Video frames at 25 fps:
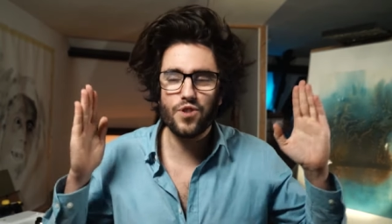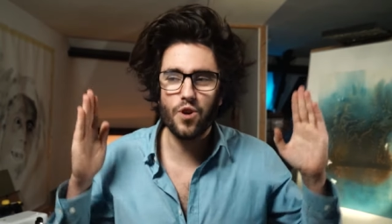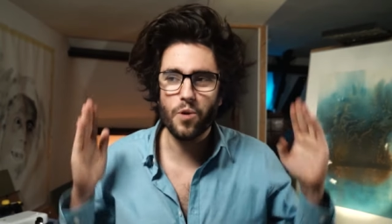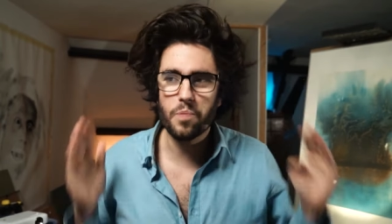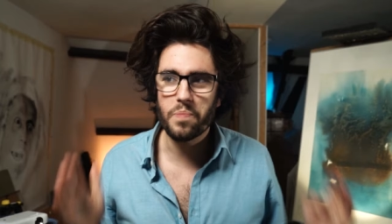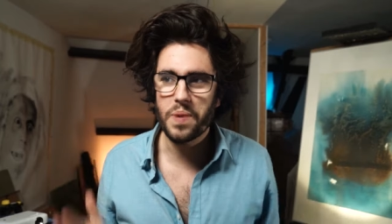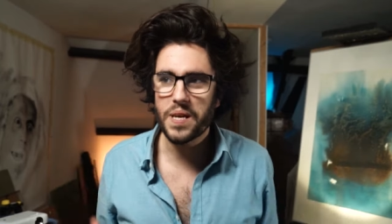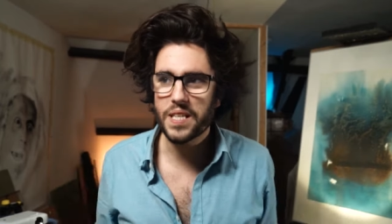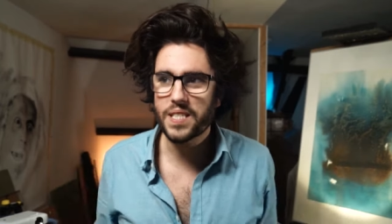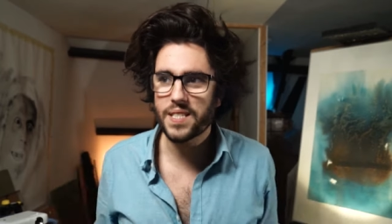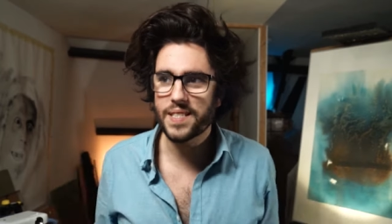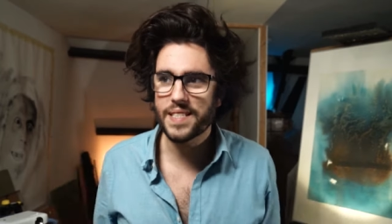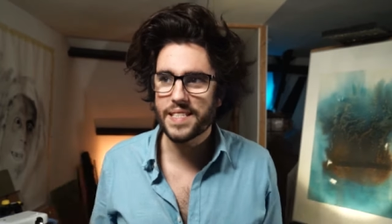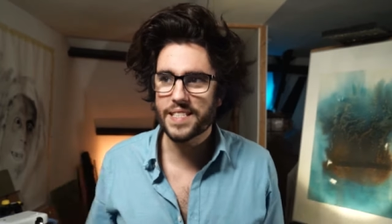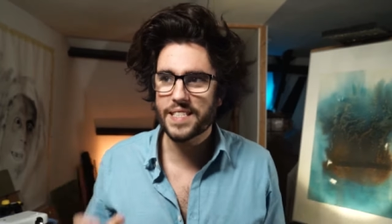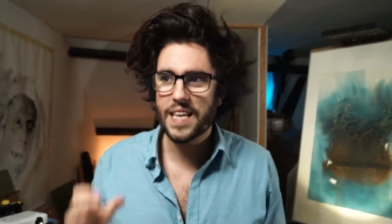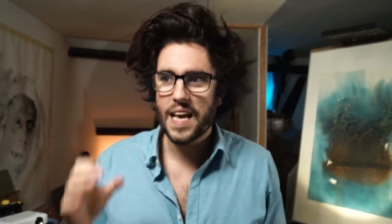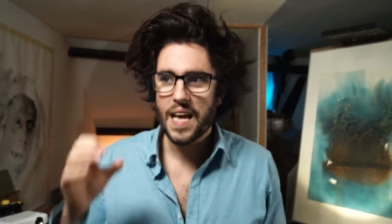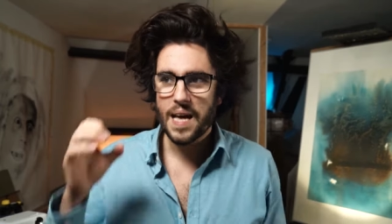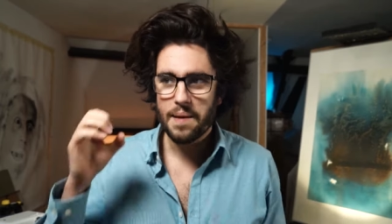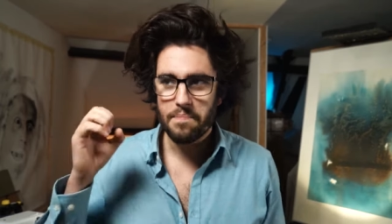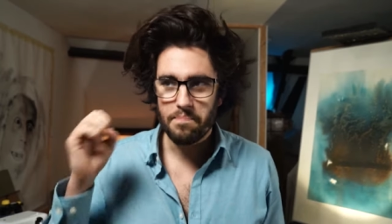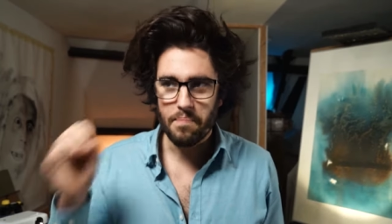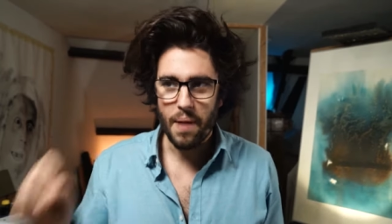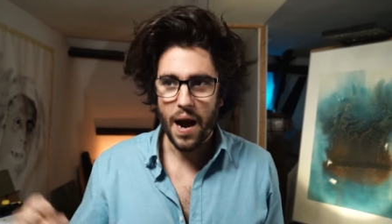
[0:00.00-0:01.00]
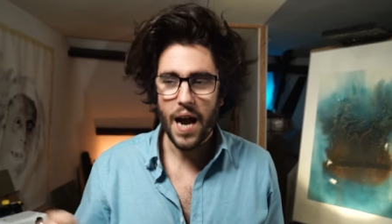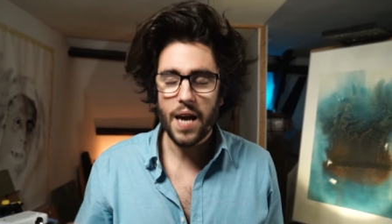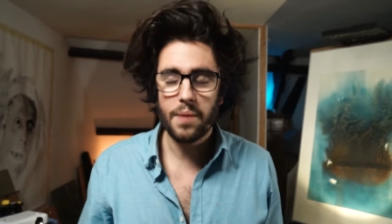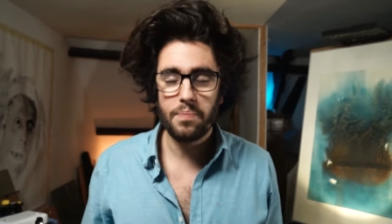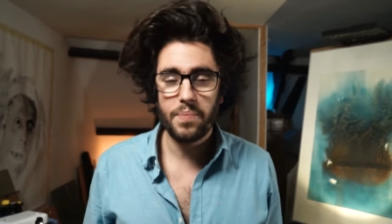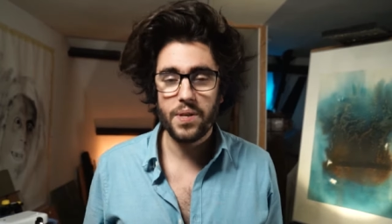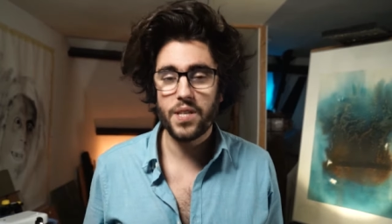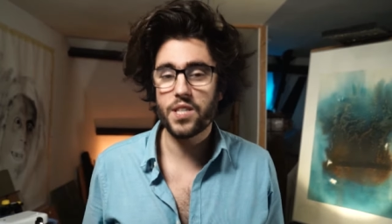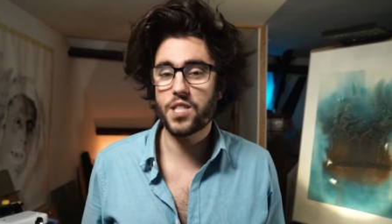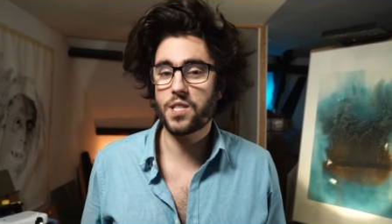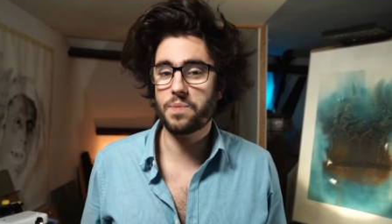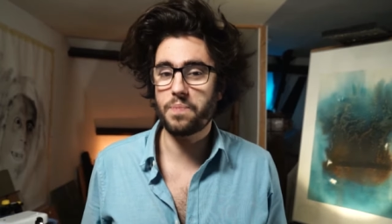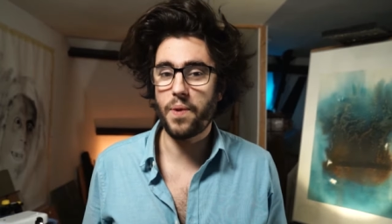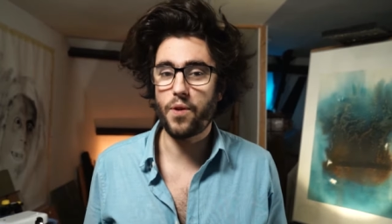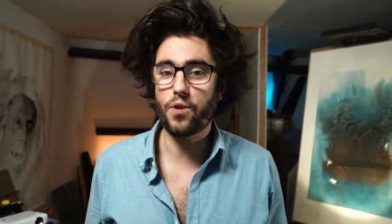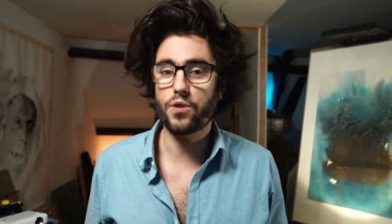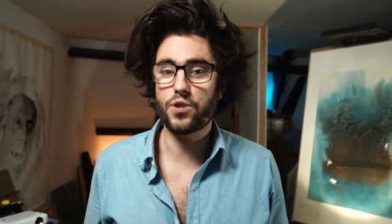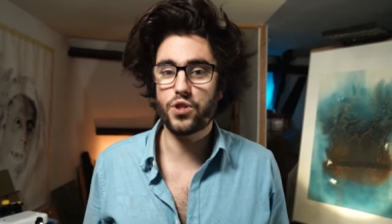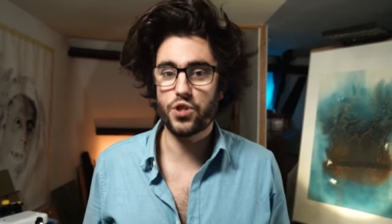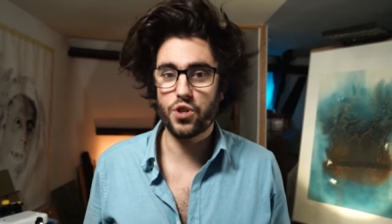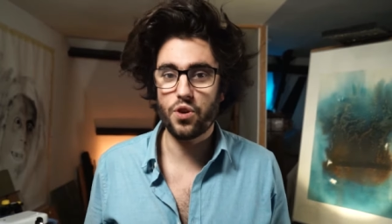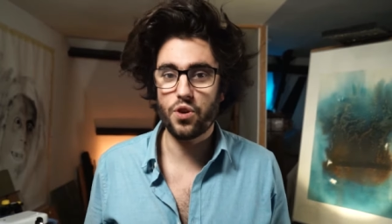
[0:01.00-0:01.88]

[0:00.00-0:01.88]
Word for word: your business might be a smart